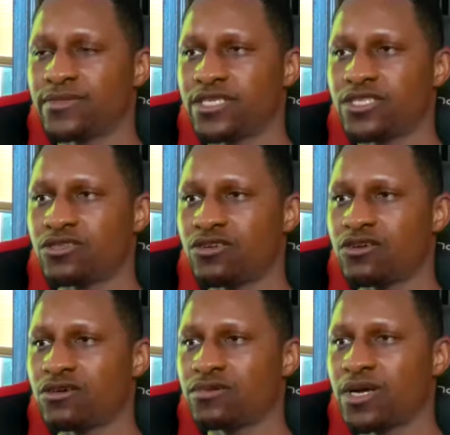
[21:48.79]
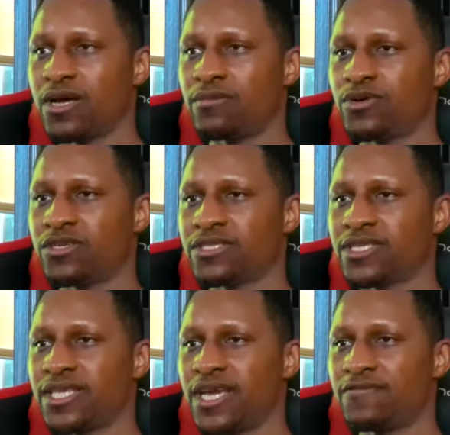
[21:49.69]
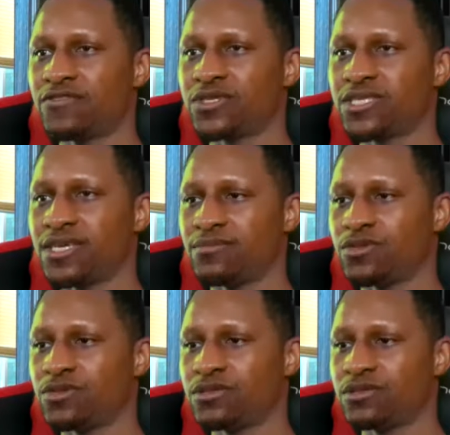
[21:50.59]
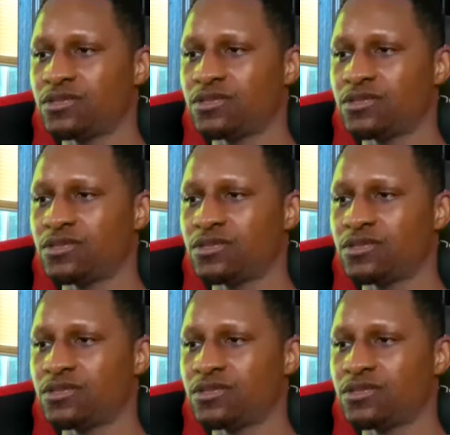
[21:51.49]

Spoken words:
a star puzzle that they have to assemble.